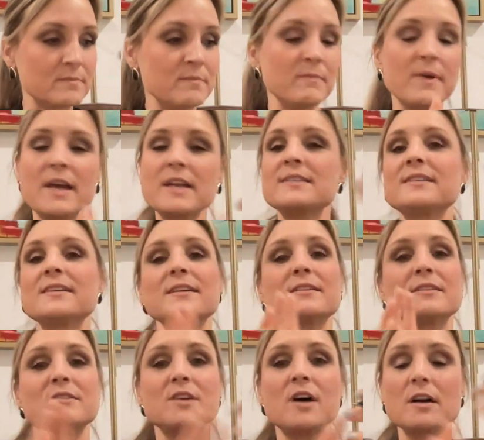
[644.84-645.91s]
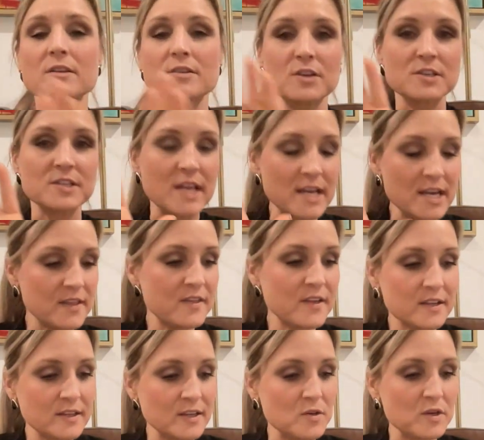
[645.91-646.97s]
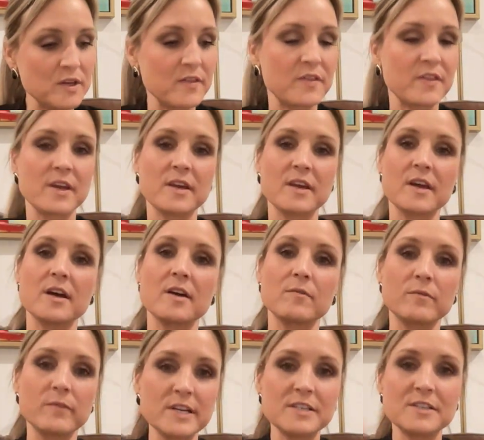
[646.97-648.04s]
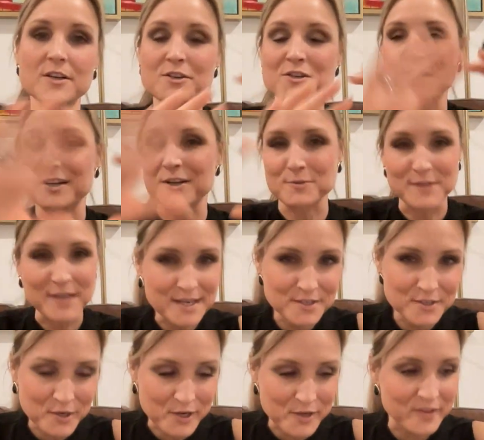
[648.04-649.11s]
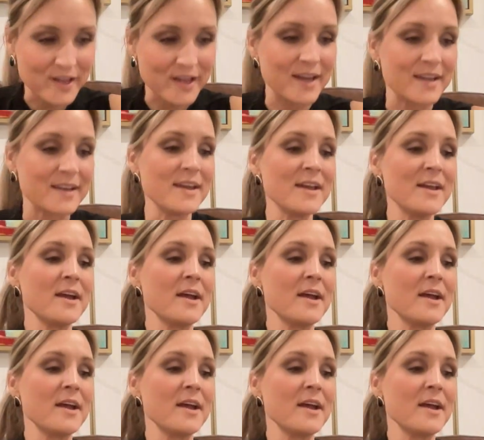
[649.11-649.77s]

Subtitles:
medicines, doctors, anything that you can think of, research that goes into all that,